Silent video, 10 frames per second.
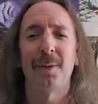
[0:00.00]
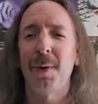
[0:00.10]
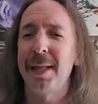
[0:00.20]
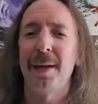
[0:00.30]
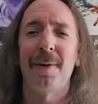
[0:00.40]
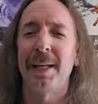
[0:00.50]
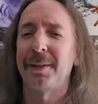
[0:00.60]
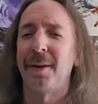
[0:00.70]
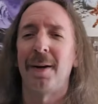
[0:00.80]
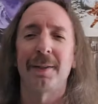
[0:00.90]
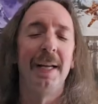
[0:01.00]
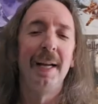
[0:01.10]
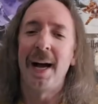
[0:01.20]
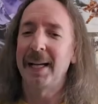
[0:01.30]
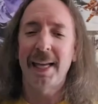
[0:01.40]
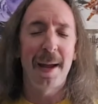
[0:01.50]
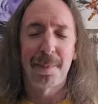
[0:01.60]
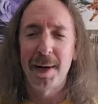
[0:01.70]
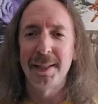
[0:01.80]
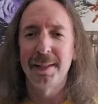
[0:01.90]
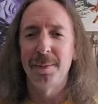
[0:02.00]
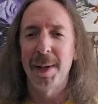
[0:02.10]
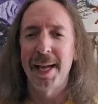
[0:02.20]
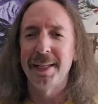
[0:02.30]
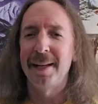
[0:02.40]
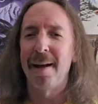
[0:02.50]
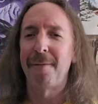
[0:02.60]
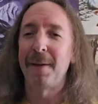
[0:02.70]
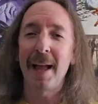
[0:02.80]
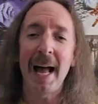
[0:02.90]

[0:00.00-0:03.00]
the way they write songs, I can't praise this band enough.